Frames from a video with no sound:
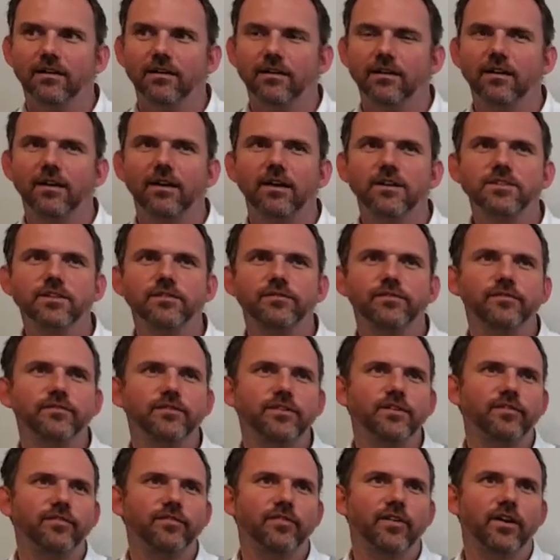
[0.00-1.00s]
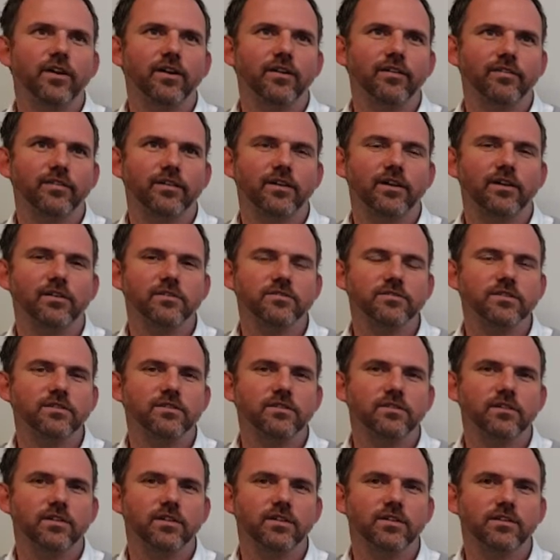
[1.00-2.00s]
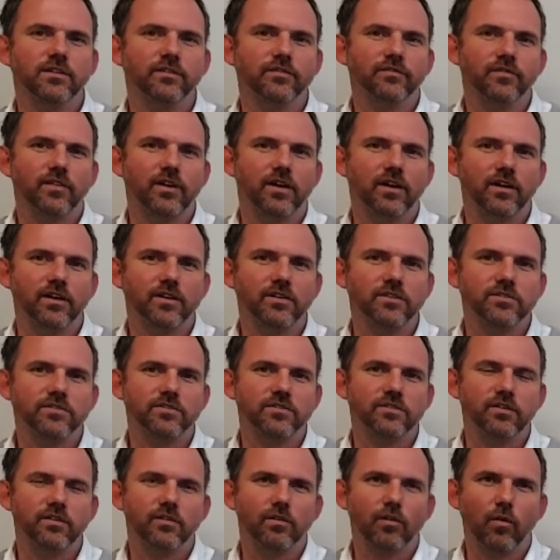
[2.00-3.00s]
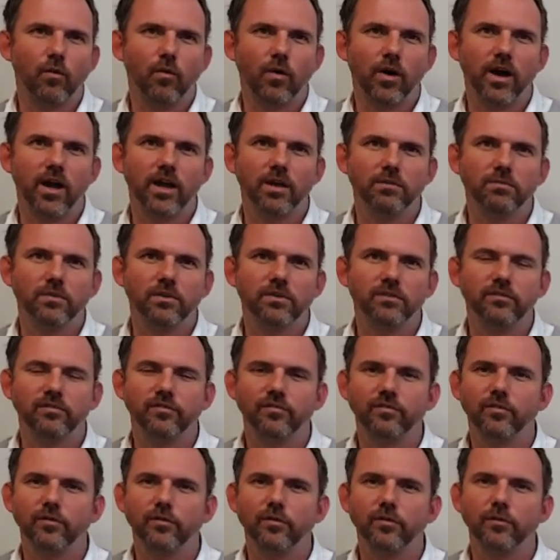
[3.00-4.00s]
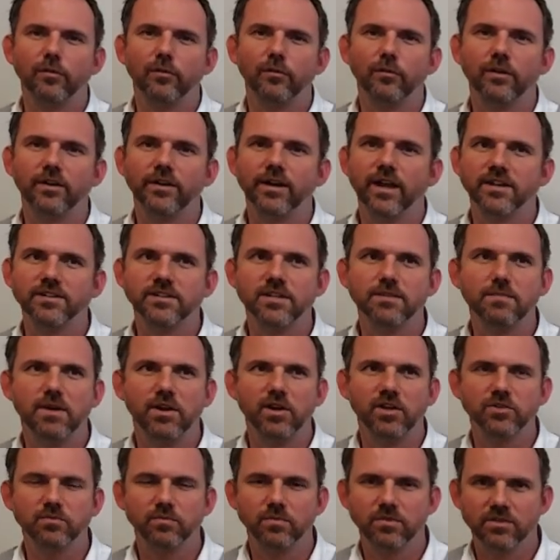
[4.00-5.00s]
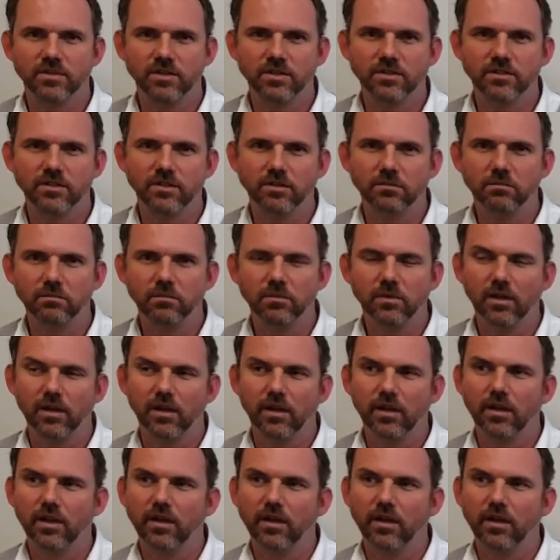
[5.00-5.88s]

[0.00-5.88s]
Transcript: ISO 55000 defines the requirement for an asset management system